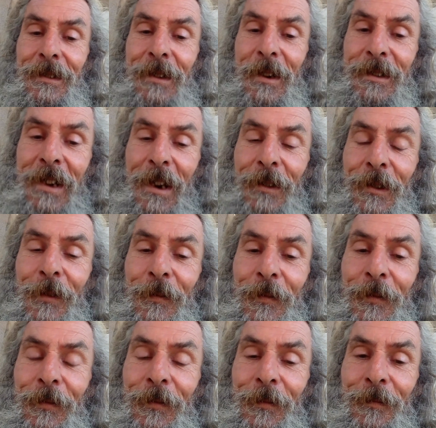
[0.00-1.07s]
the death of
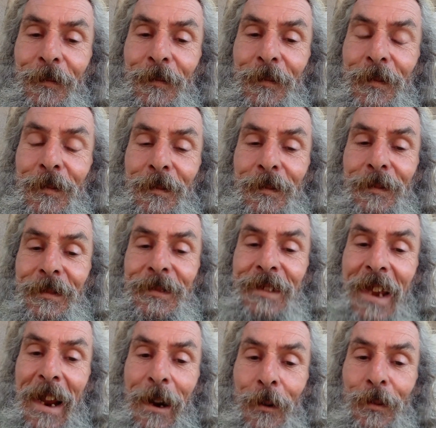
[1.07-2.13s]

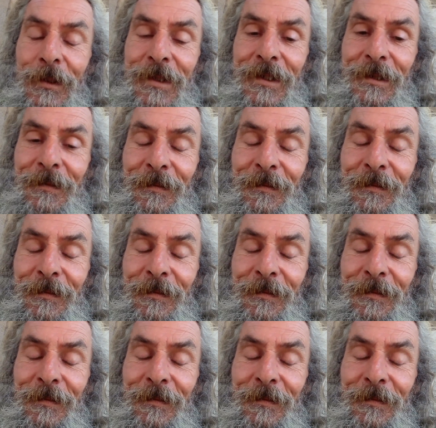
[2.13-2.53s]
doubt,